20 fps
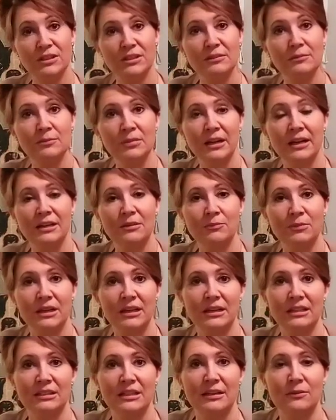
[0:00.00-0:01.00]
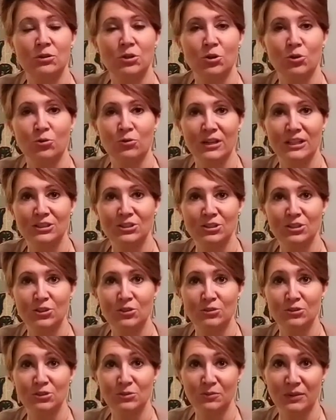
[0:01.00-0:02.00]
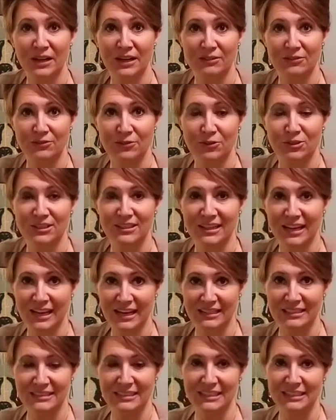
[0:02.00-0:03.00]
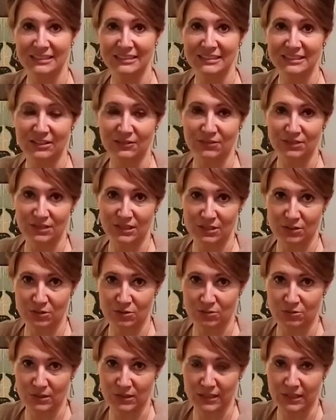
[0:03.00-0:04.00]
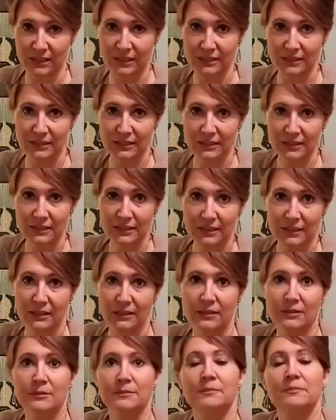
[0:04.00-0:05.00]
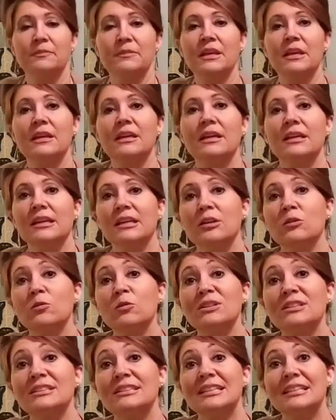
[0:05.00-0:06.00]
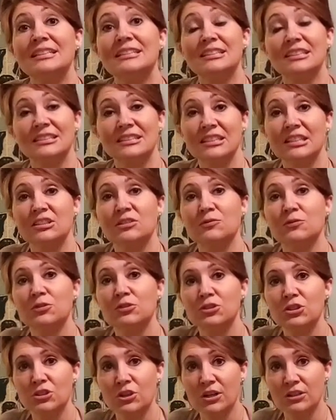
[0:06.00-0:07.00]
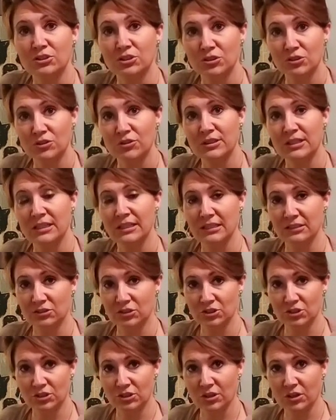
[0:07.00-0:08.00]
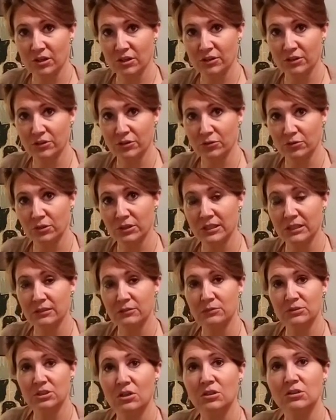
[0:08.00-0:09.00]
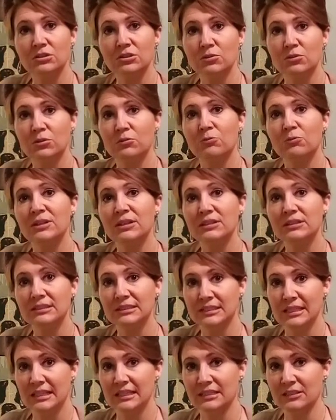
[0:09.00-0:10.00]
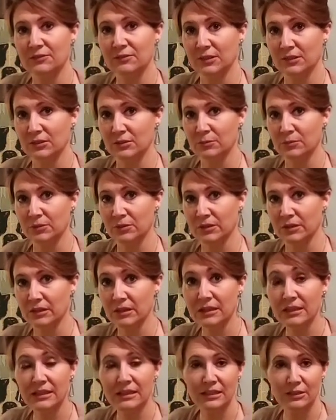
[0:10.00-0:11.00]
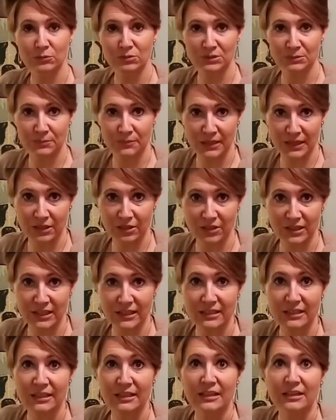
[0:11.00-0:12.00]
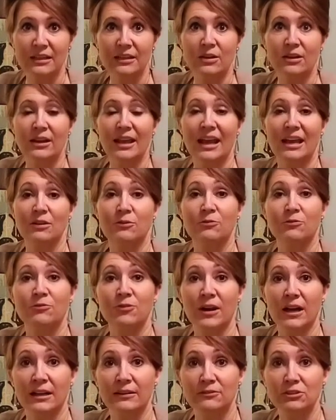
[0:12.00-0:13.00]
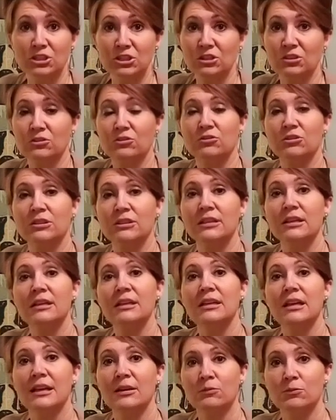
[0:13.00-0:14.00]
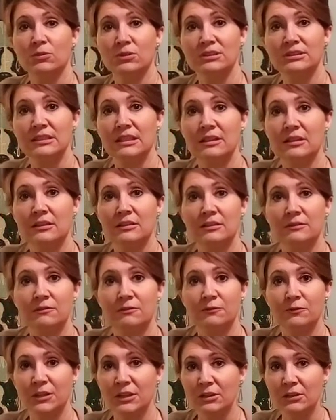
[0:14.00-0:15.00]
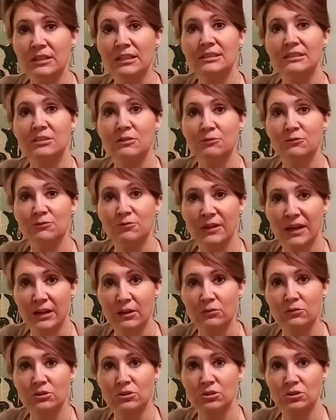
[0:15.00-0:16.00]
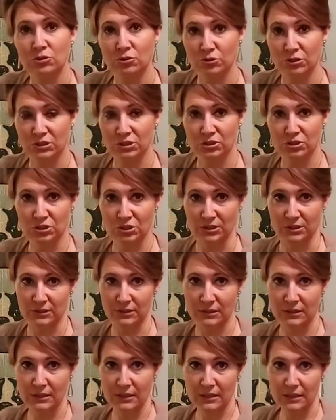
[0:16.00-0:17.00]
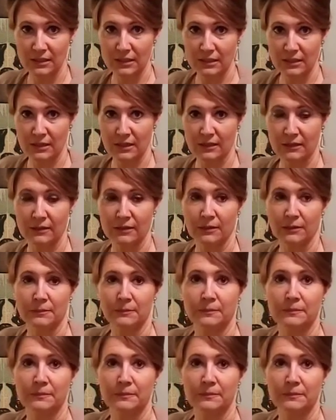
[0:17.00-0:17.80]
written by a man named Horatio Spafford in 1873. He was a successful attorney in Chicago, and he also a real estate developer. He was married, had five children, and was a very devout Christian. But